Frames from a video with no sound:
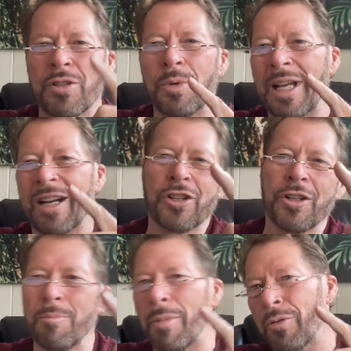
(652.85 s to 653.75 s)
the
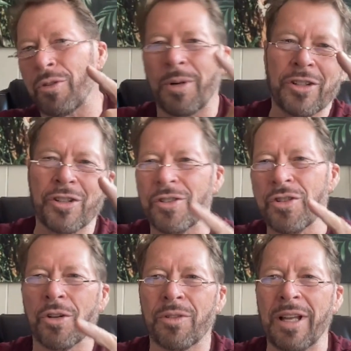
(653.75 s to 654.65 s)
reaction in both
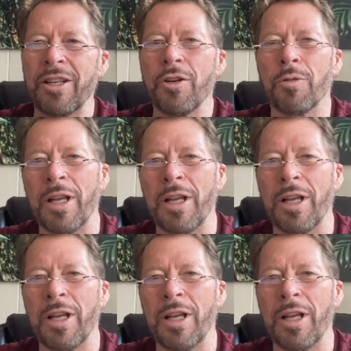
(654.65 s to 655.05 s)
directions. So thank you.